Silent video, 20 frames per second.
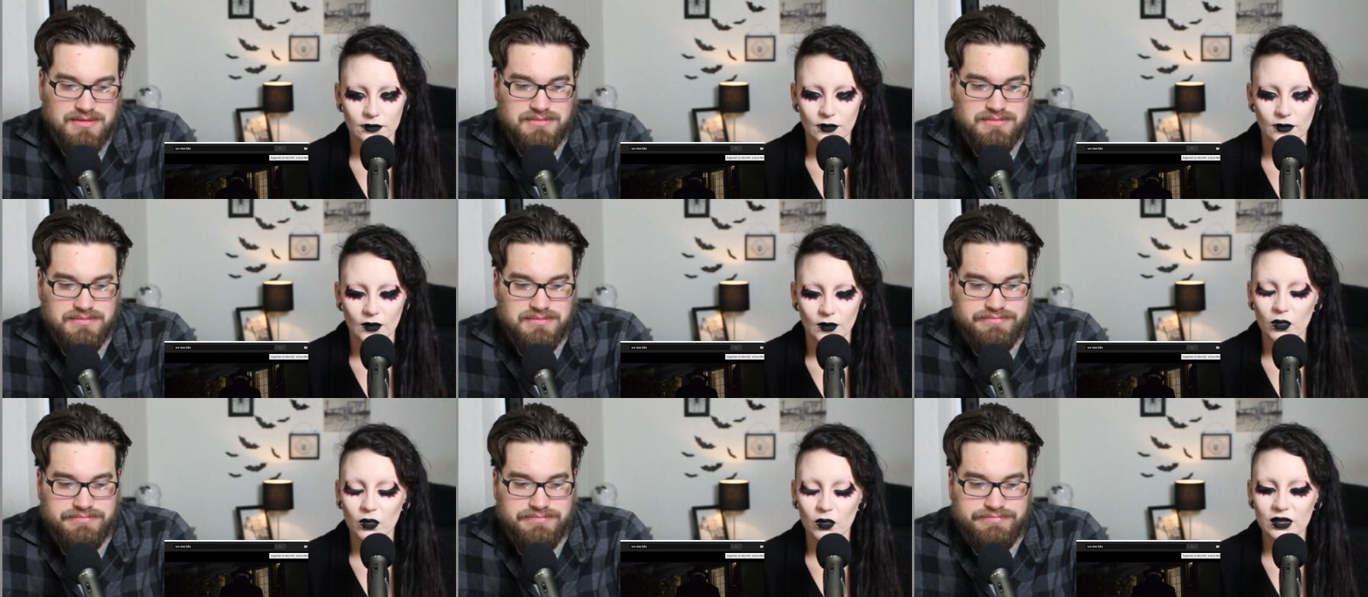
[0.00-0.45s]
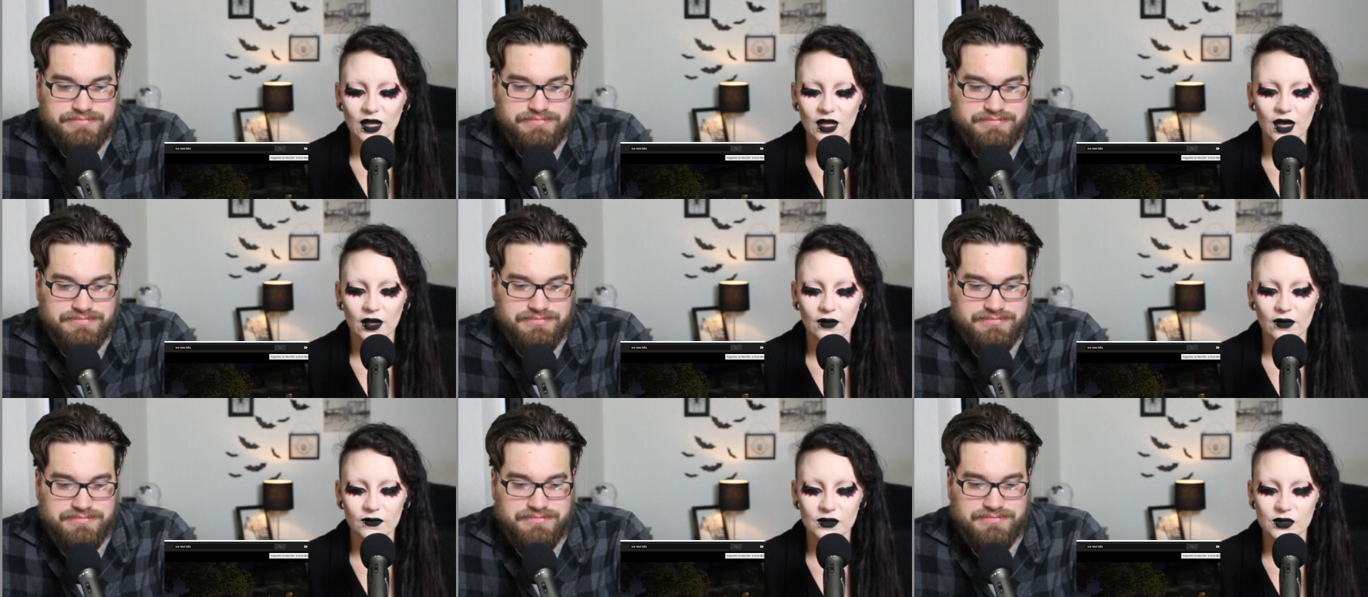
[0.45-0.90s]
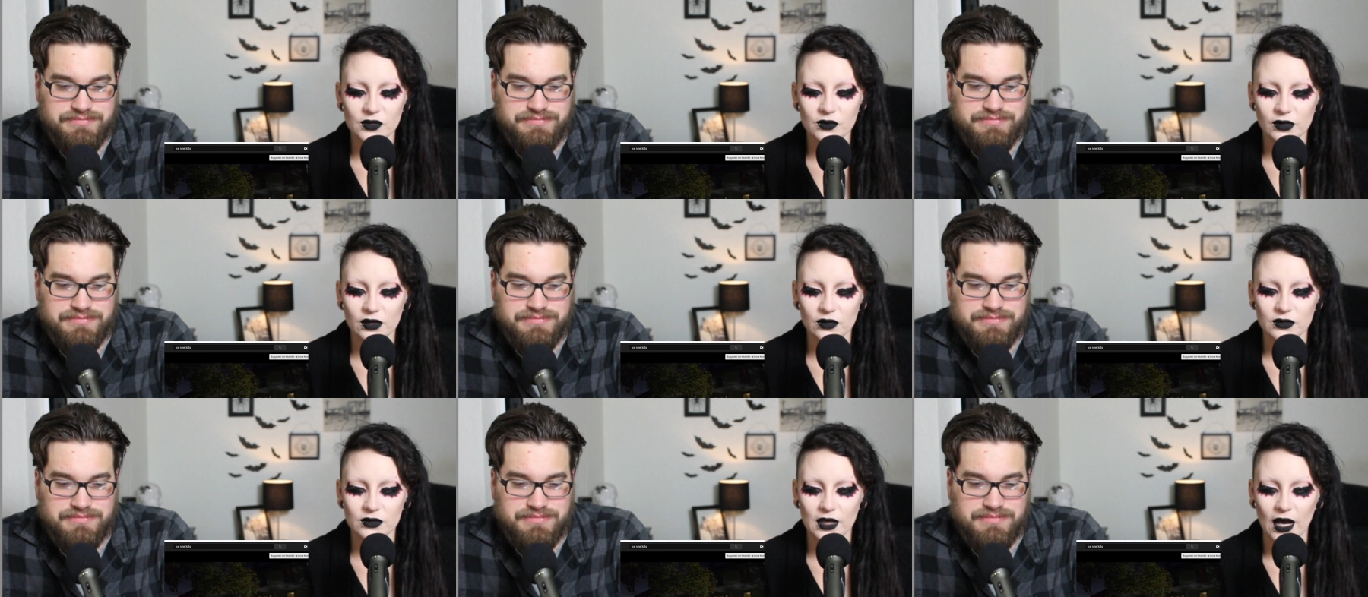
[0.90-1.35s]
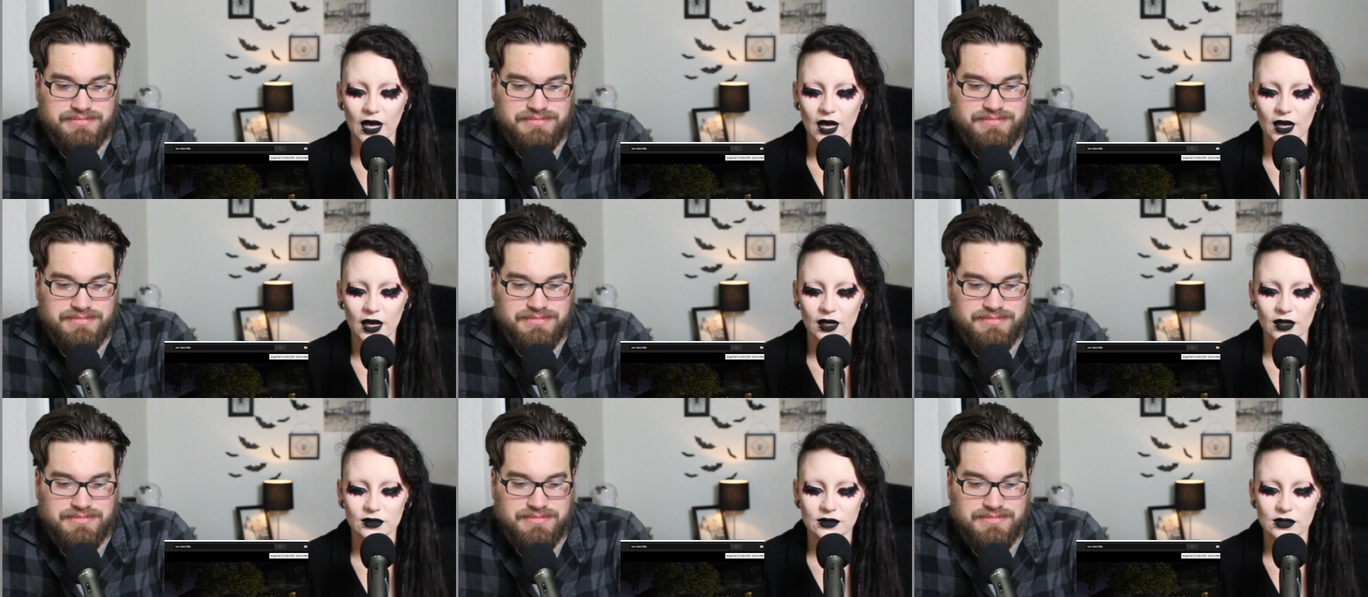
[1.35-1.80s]
Speaker 1: What the F is with those
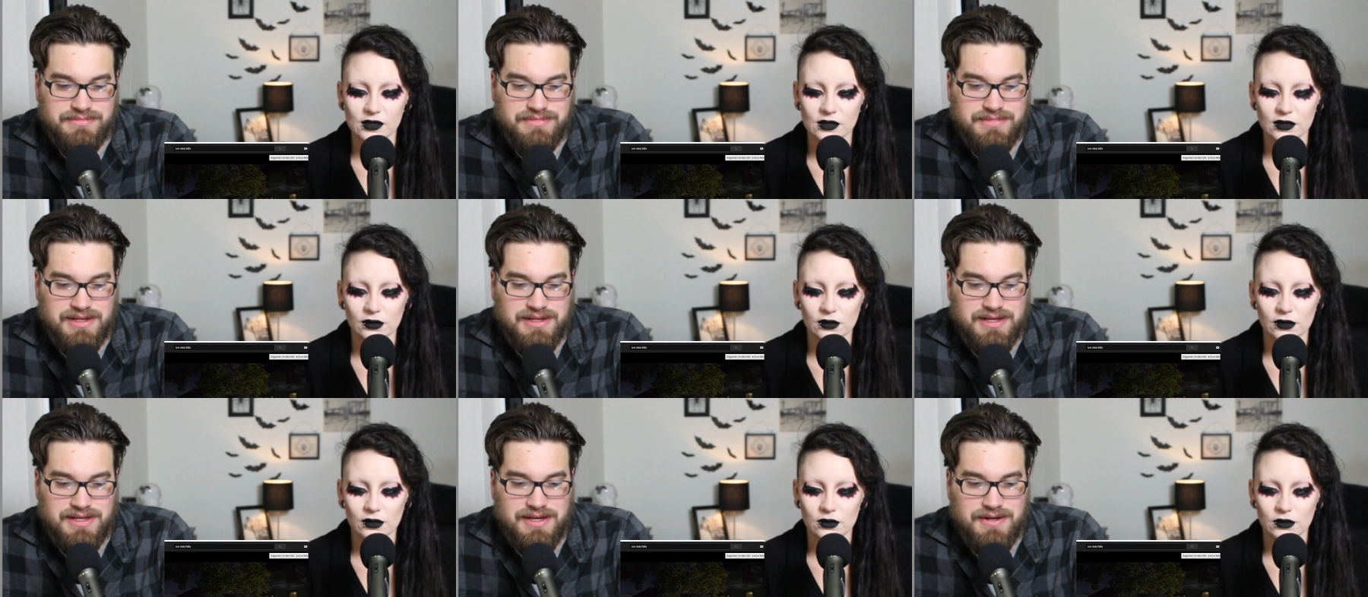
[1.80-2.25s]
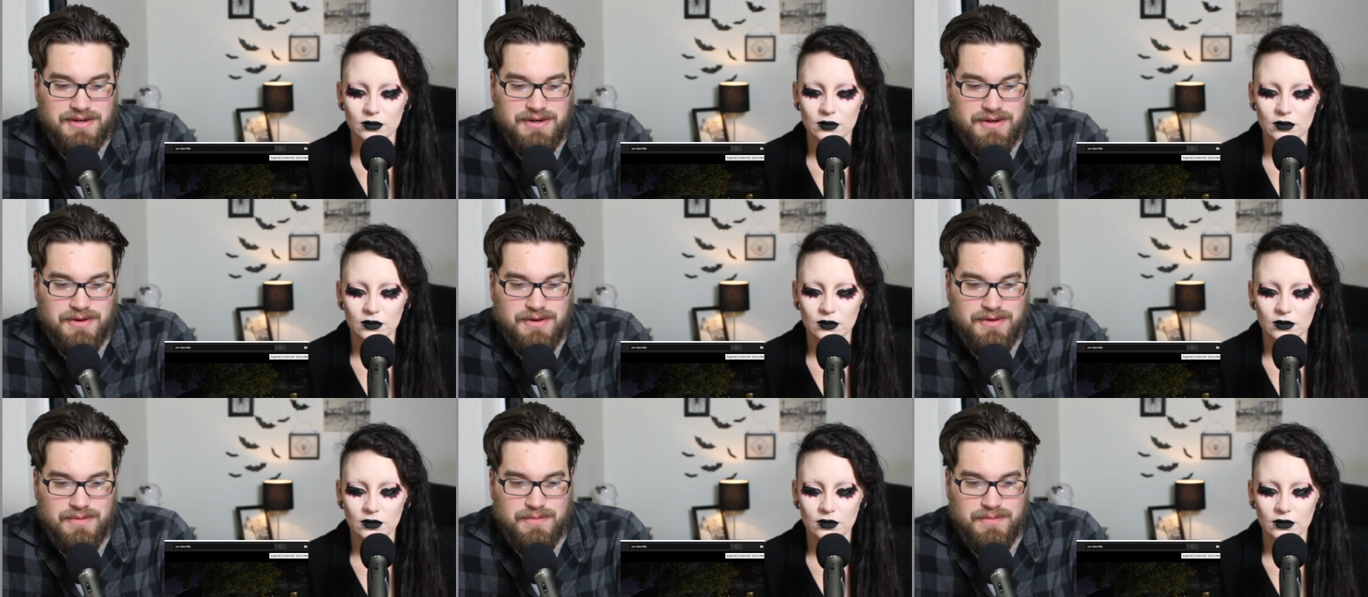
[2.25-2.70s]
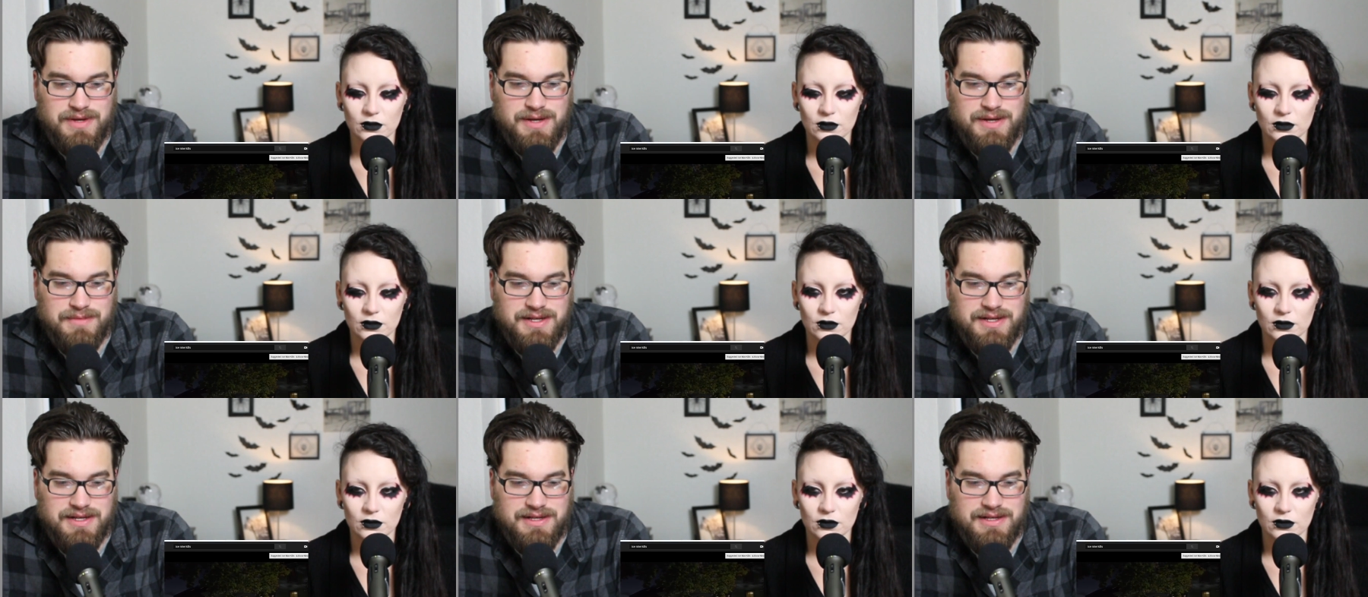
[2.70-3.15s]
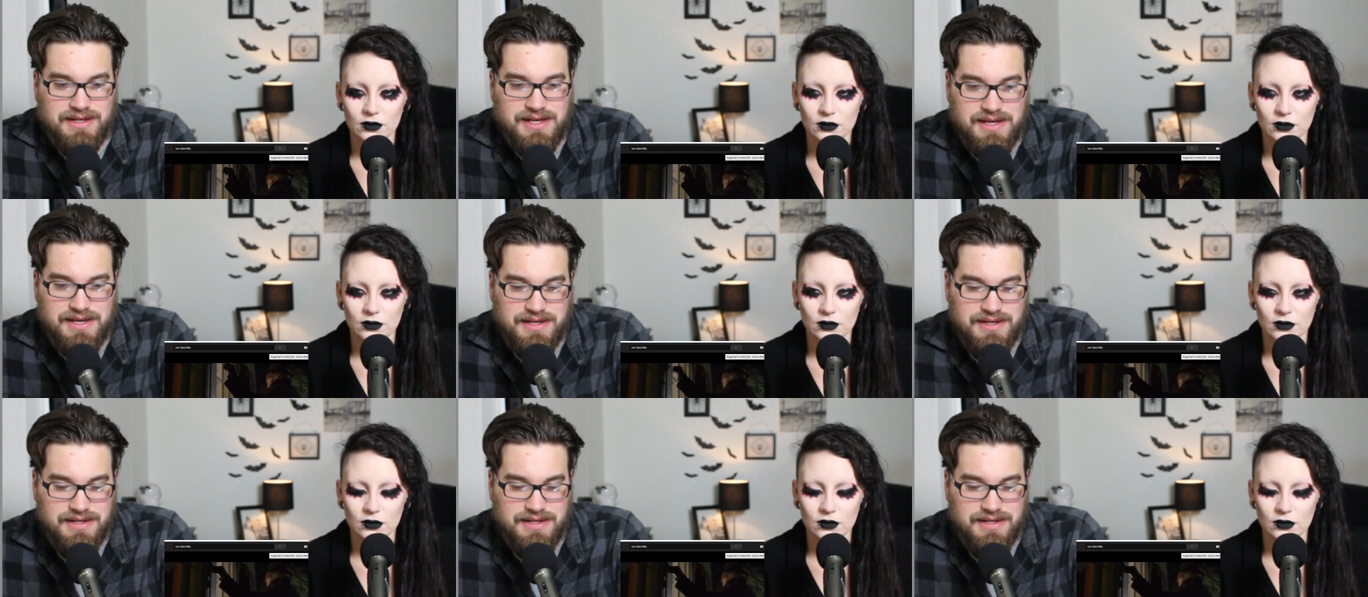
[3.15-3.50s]
ads?
Speaker 2: Oh, but I'm going to click it.